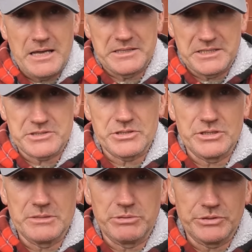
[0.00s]
didn't
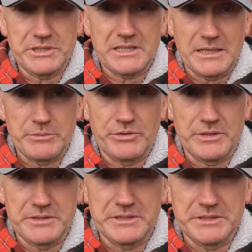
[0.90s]
turn the bloody camera
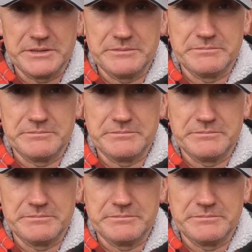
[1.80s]
on, did I?